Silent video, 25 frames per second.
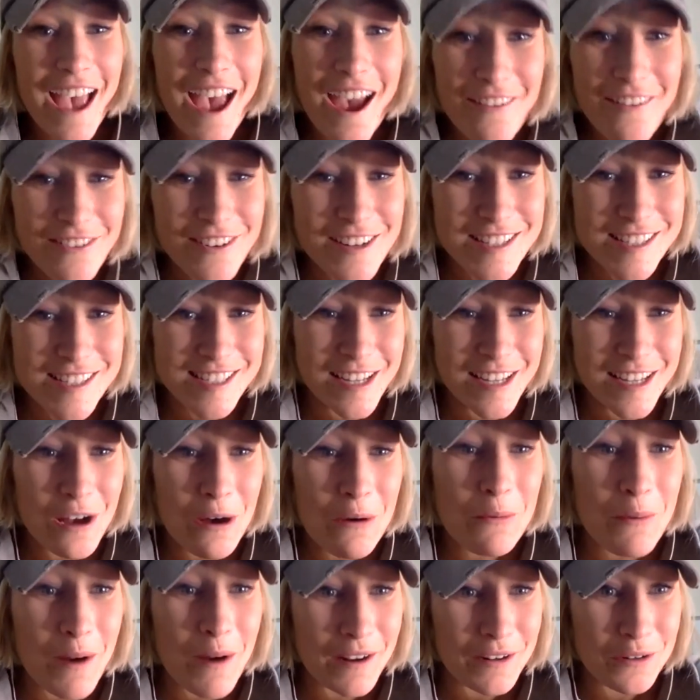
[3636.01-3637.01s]
every
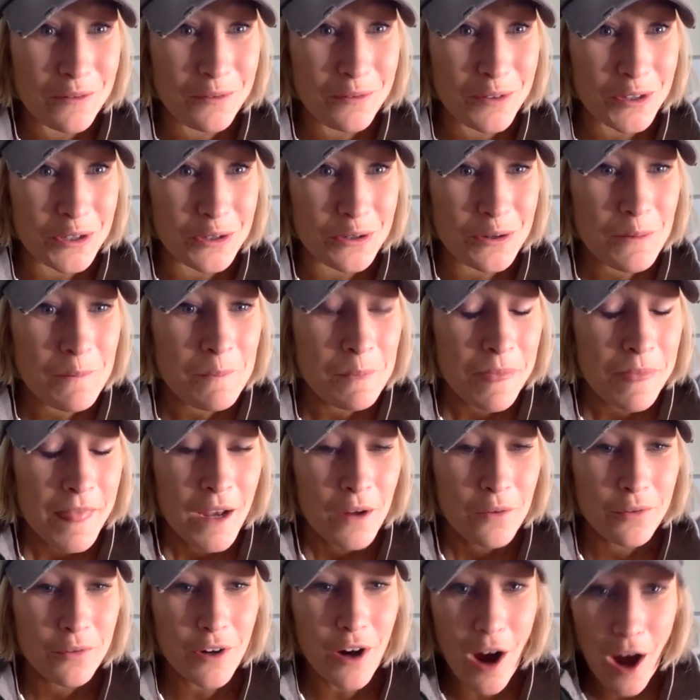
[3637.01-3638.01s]
single one of you
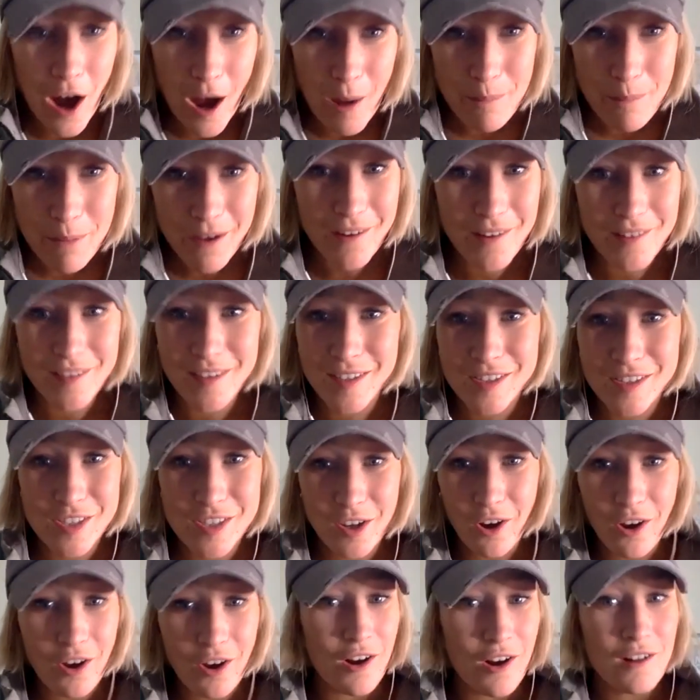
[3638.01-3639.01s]
for hopping on this
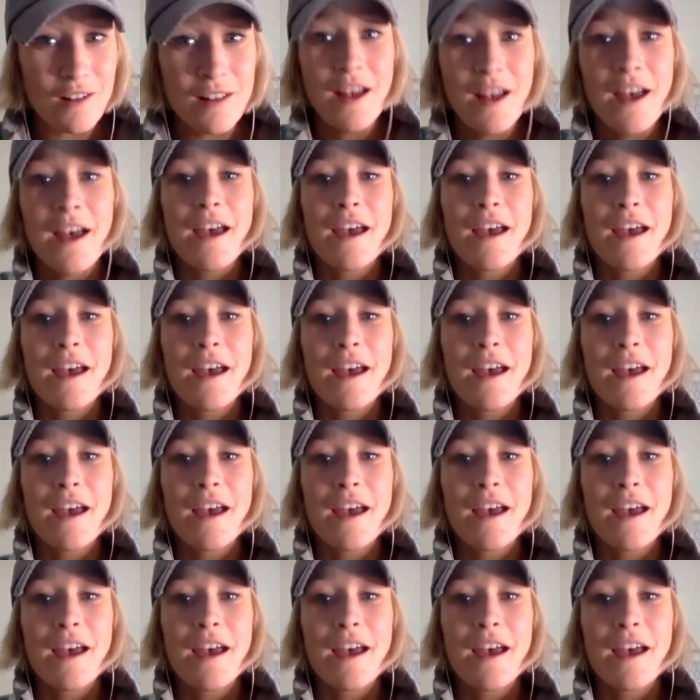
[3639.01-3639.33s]
call.